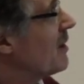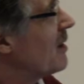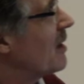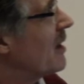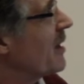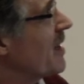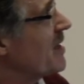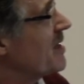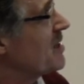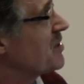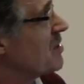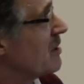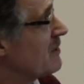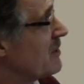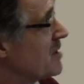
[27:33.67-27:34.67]
are any
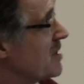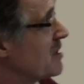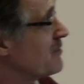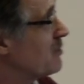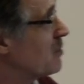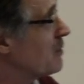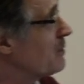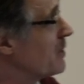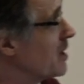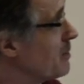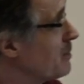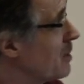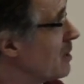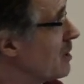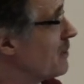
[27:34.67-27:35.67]
services for
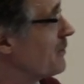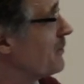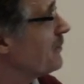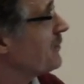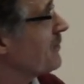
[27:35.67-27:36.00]
people